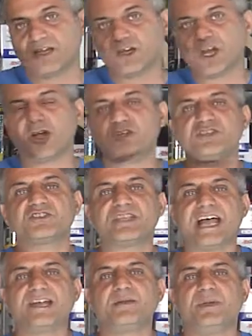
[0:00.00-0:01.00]
Largest
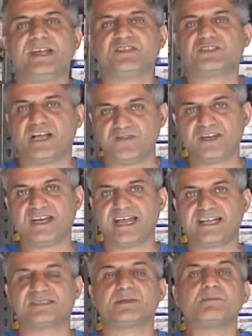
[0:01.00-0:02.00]
database on the
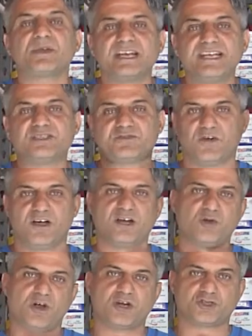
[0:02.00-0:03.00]
net, please
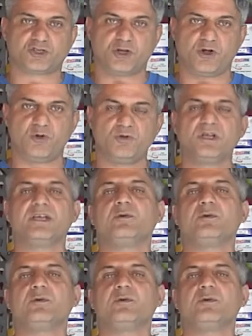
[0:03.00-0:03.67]
follow our show.